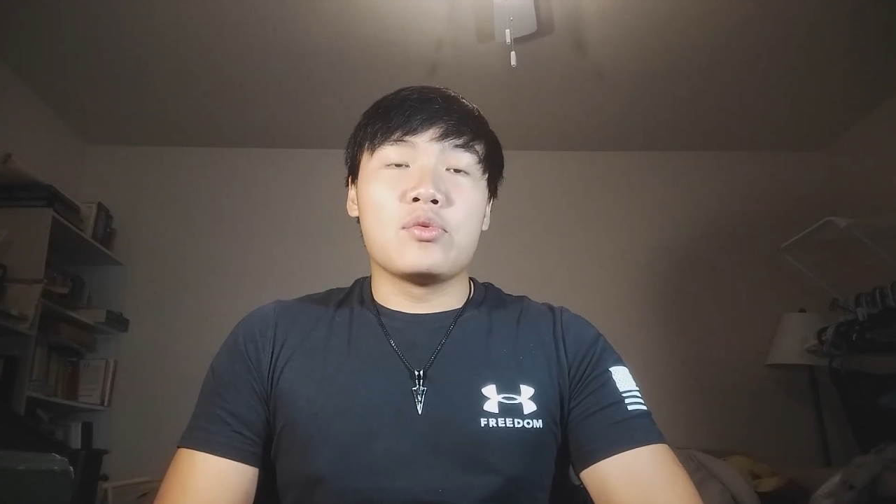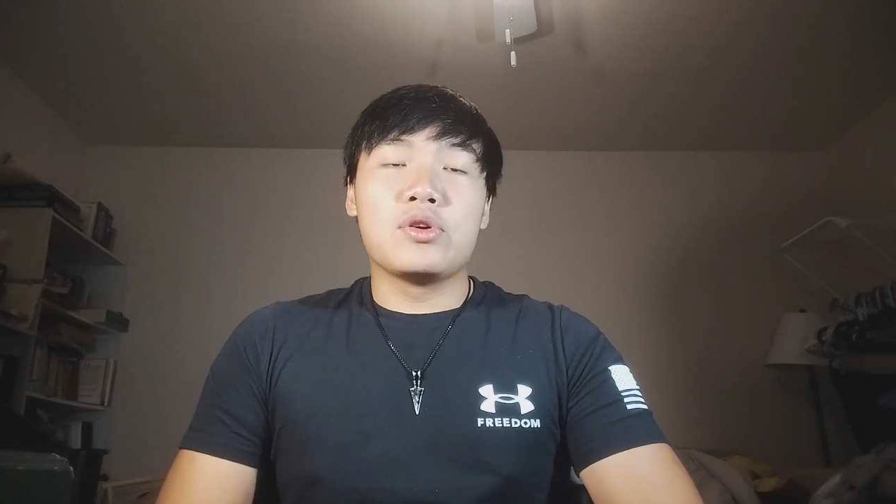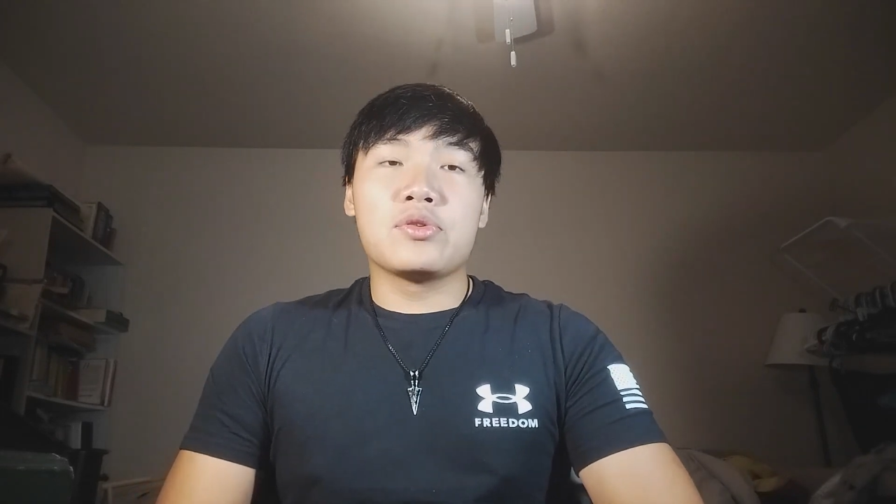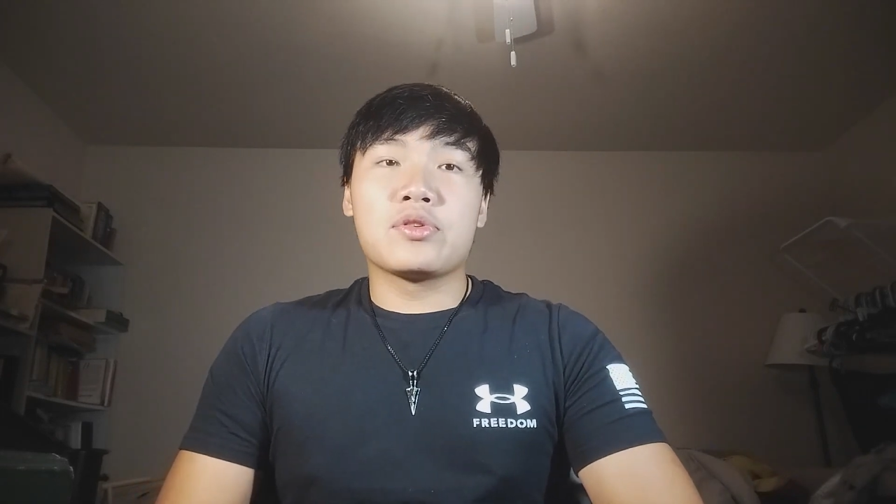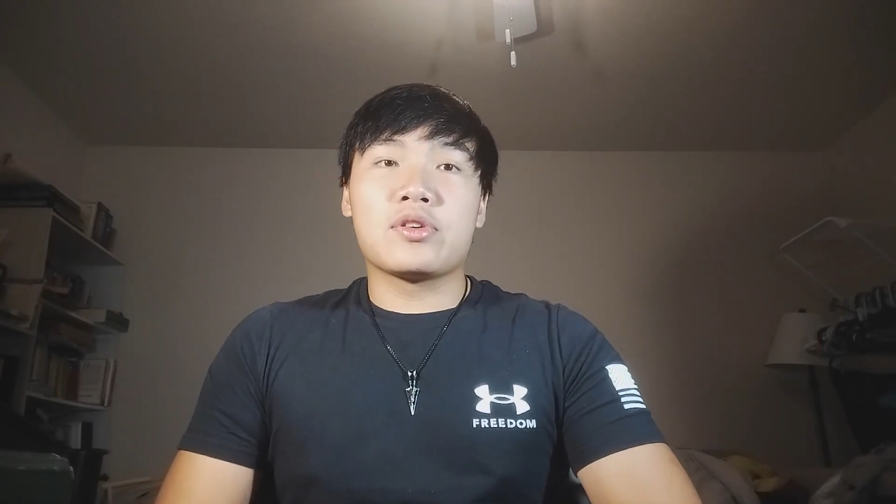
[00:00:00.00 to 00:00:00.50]

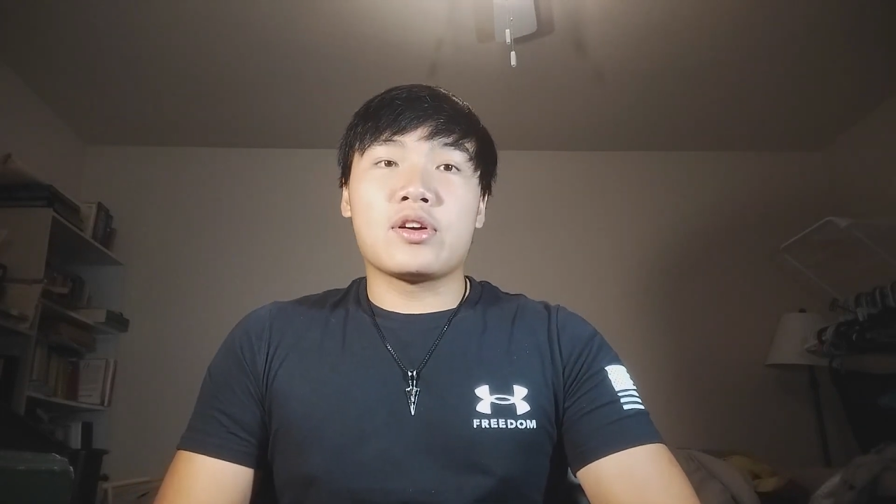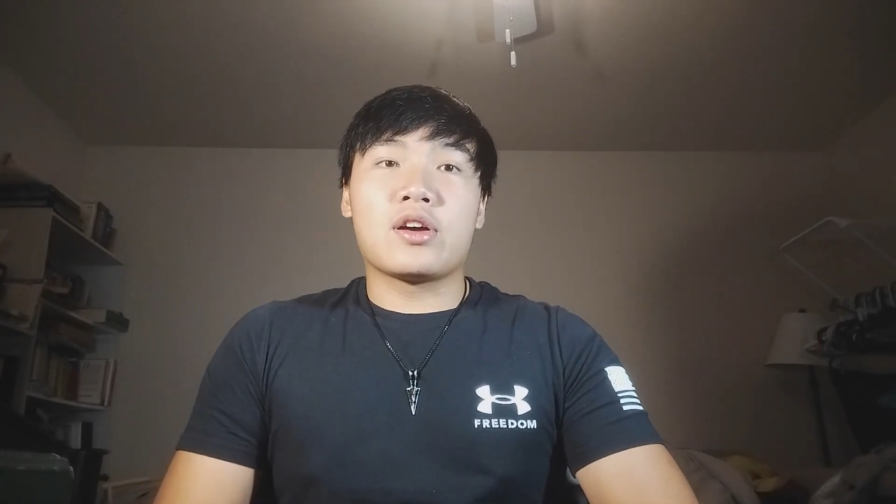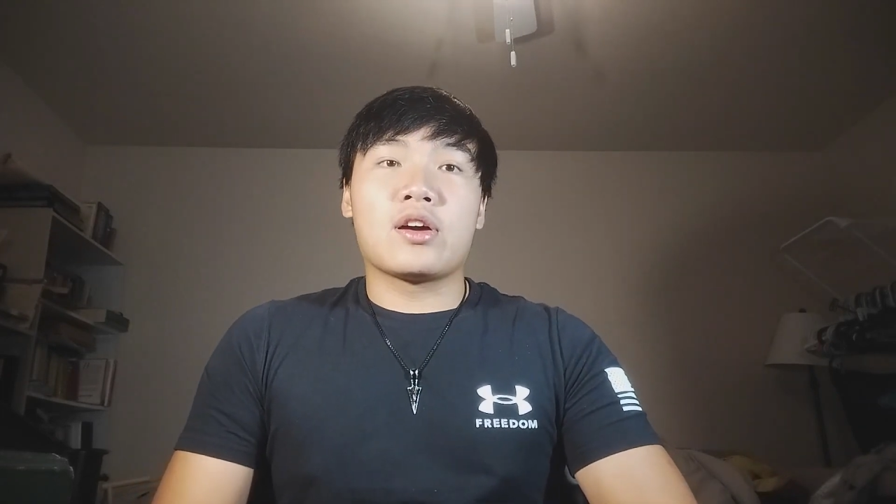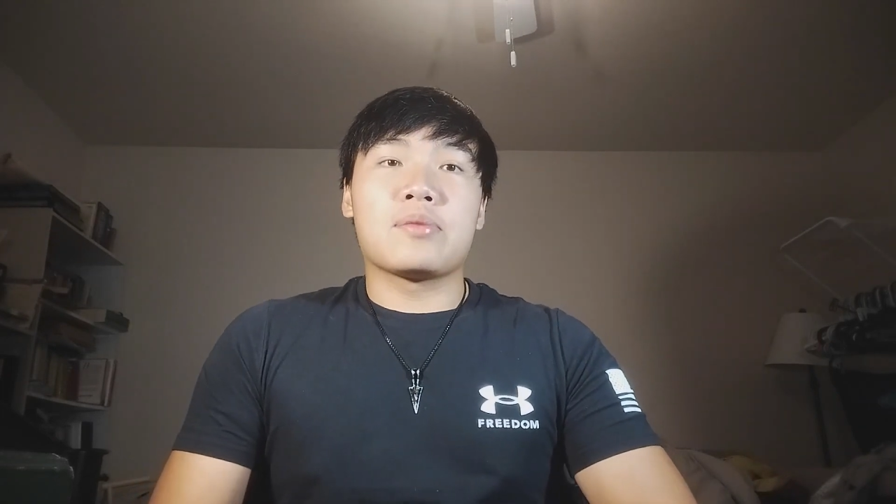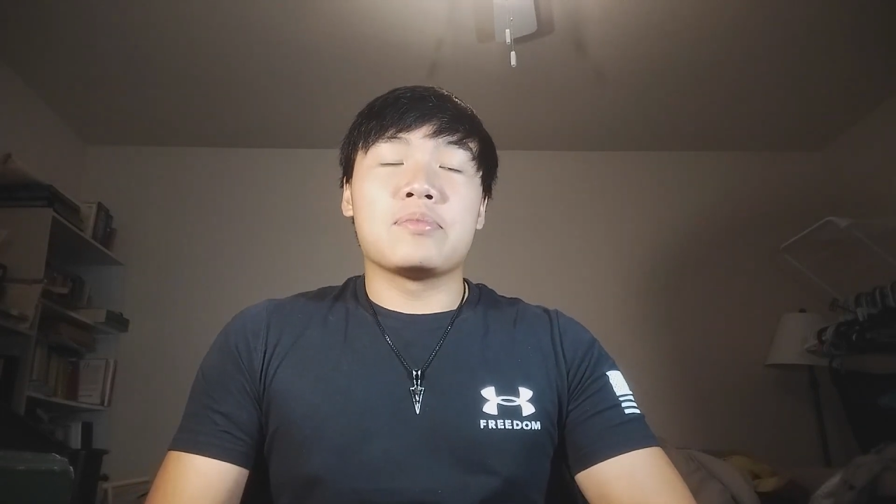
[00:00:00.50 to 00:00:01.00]

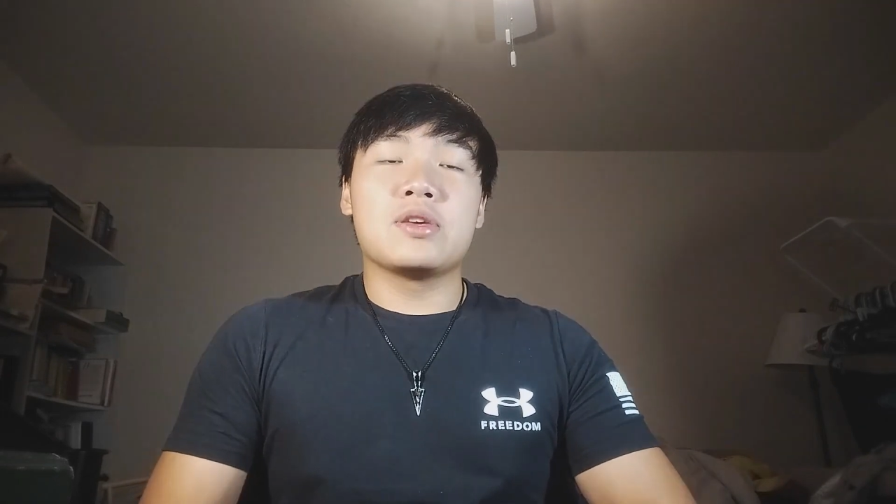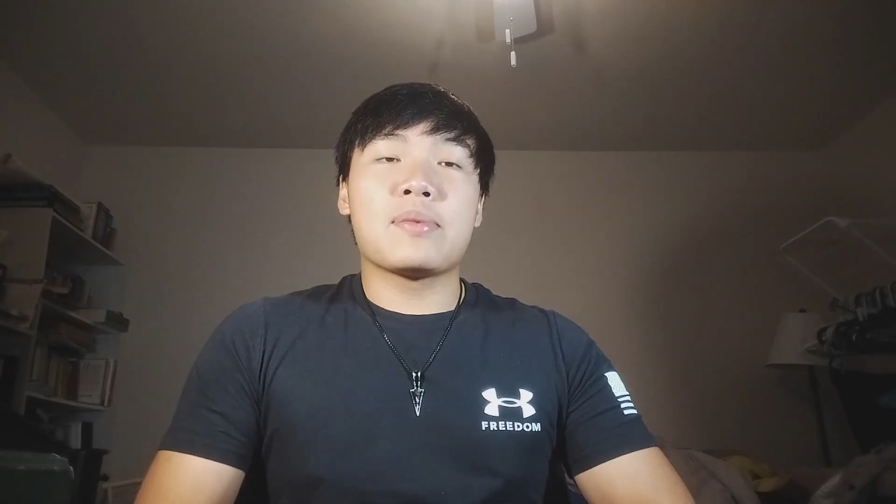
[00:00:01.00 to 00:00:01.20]
Me